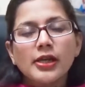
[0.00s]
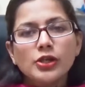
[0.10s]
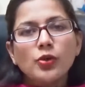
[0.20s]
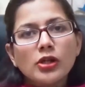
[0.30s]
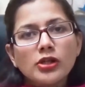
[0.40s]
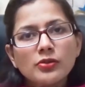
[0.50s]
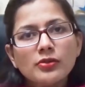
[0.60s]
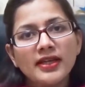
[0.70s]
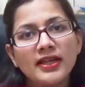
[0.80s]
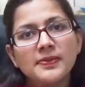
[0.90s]
it also
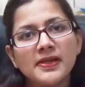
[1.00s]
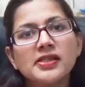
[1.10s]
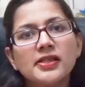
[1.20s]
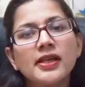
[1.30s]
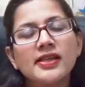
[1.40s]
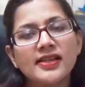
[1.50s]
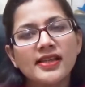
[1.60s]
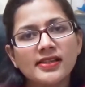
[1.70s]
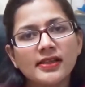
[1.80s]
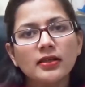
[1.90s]
helps us in
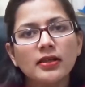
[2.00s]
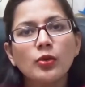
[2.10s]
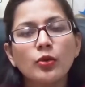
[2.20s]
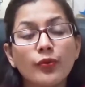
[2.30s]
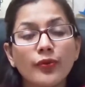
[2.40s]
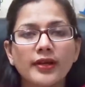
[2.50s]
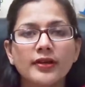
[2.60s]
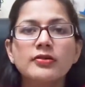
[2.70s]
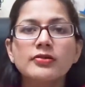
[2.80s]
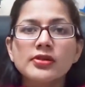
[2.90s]
assessing the
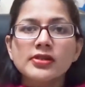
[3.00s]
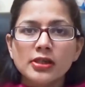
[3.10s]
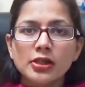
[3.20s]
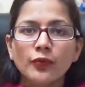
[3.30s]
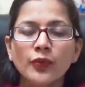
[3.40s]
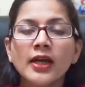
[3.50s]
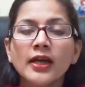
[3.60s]
ovarian reserve.